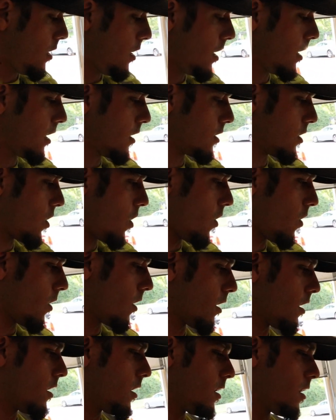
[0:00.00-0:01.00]
I guess,
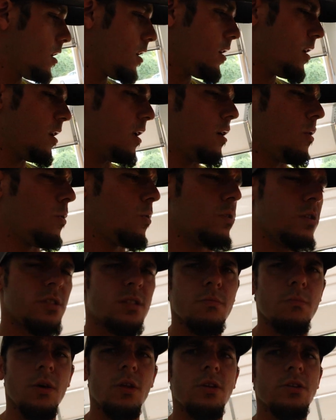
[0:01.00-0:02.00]
cart. And I ordered
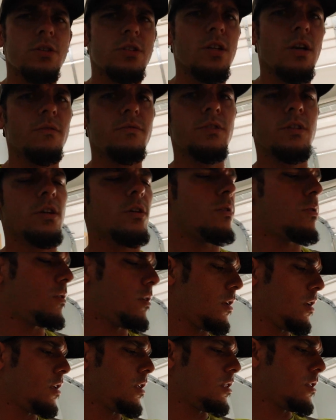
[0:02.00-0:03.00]
some other stuff, so
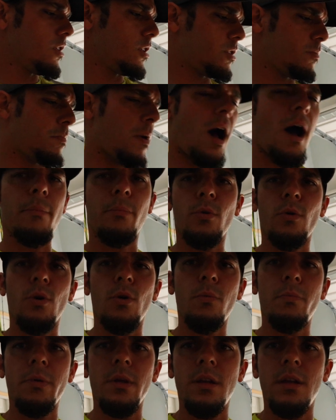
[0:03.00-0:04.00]
let's pop her
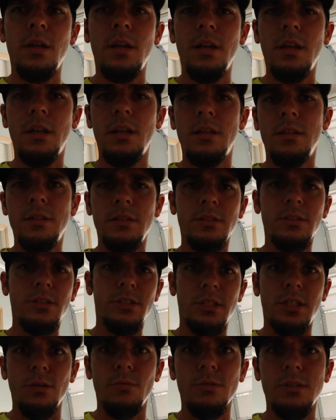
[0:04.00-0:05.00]
open and then
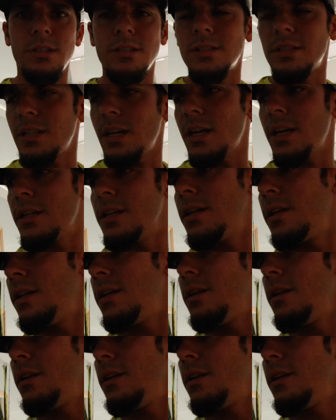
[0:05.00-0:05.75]
see what's inside.